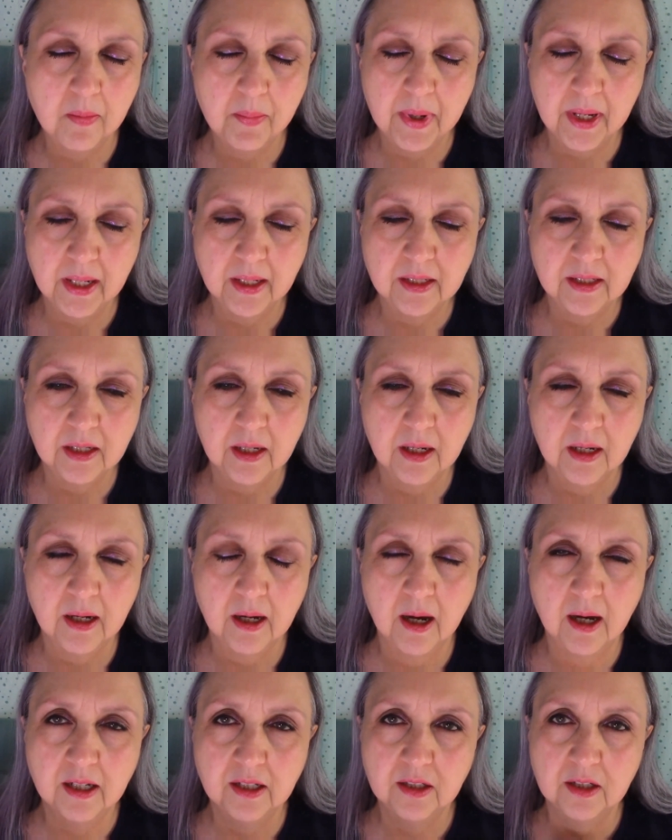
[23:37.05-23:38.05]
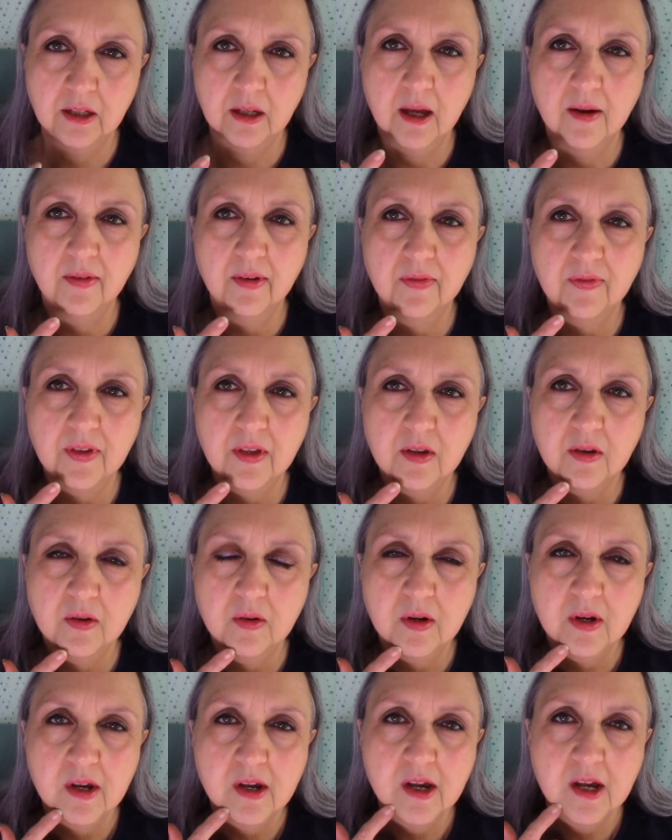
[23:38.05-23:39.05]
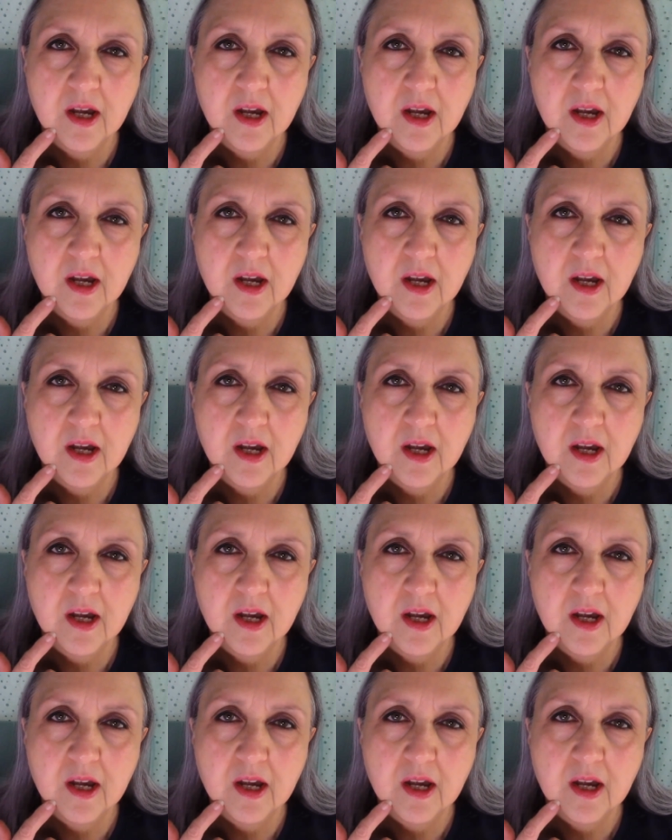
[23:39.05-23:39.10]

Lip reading: but I still have a few